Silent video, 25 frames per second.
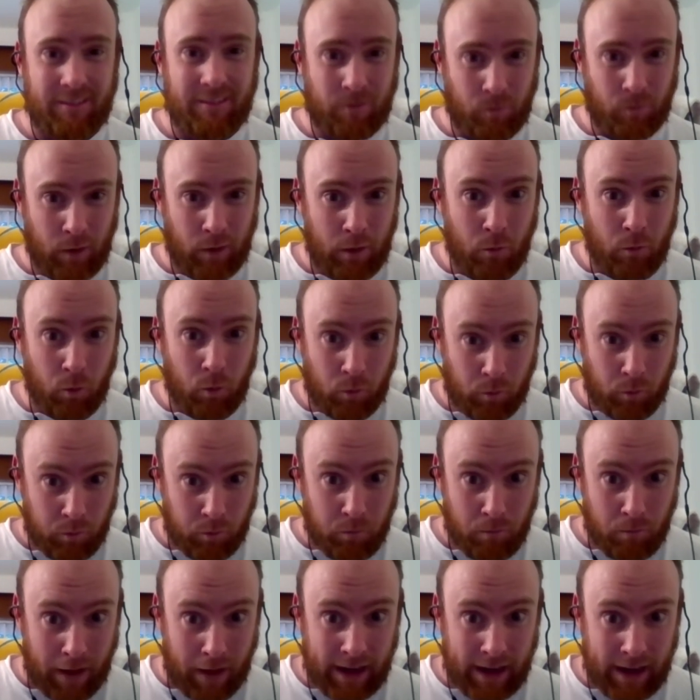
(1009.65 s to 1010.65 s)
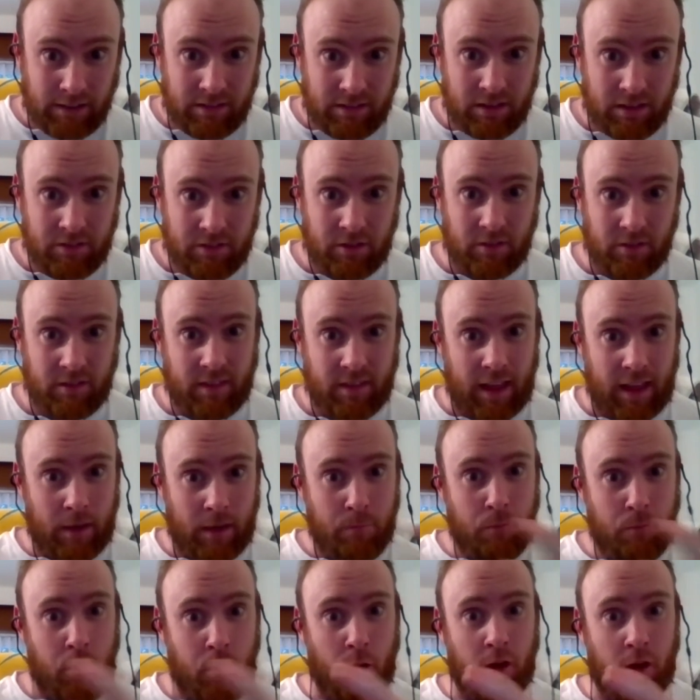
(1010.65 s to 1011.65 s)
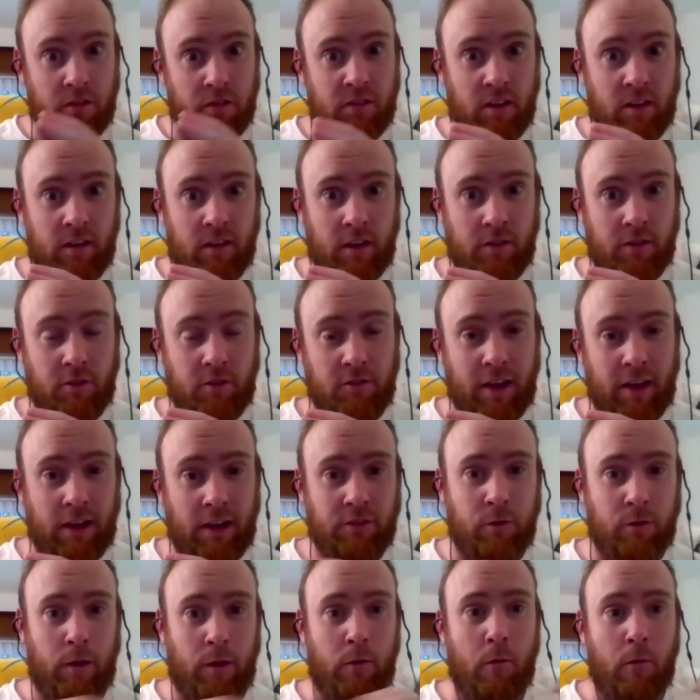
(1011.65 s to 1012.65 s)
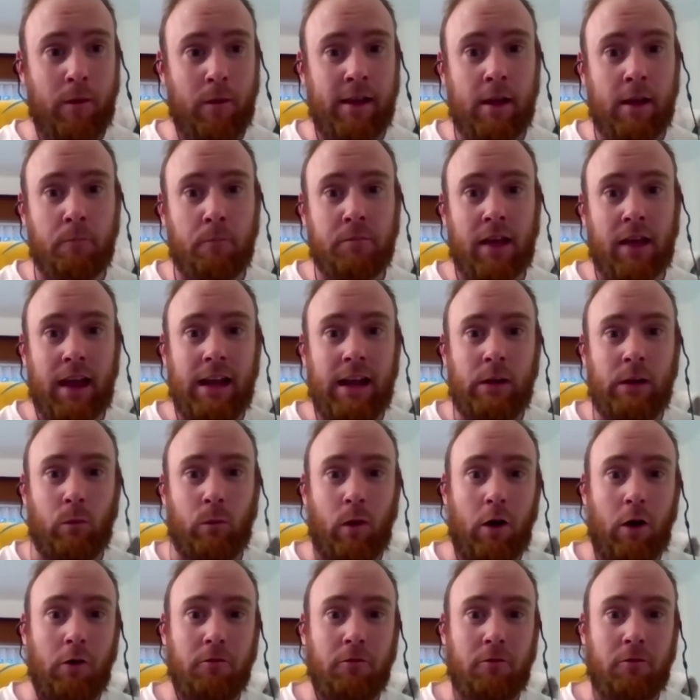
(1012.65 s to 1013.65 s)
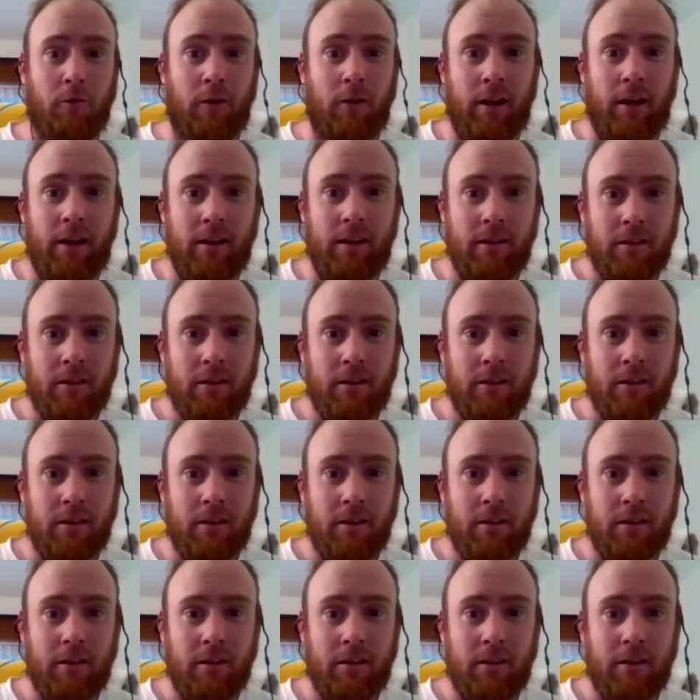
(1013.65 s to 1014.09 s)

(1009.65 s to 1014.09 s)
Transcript: We will mm. make decisions that put us in a trajectory where we obtain wealth. Right?